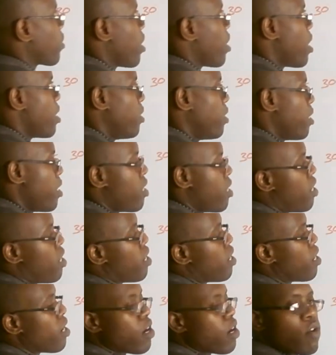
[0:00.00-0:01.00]
and then
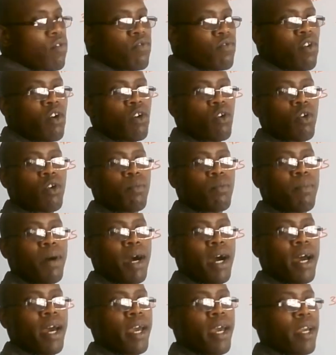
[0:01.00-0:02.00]
followed
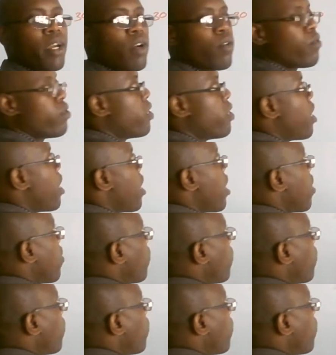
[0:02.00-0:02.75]
by, we have